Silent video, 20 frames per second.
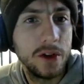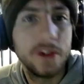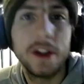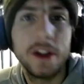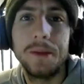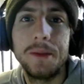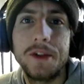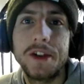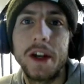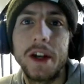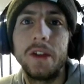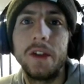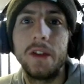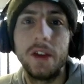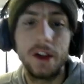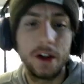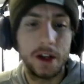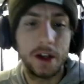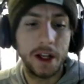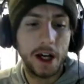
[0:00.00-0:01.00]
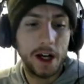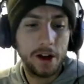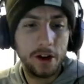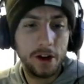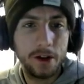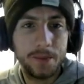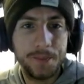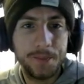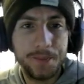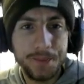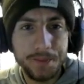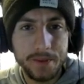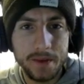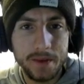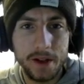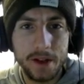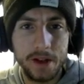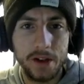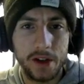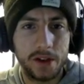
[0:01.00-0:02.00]
His name's JC Conado.
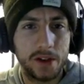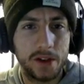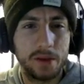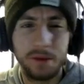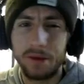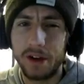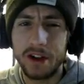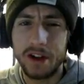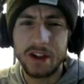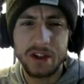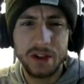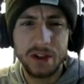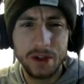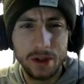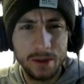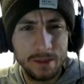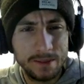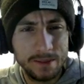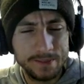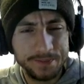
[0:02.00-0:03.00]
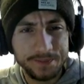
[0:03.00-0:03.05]
He's like some French dude.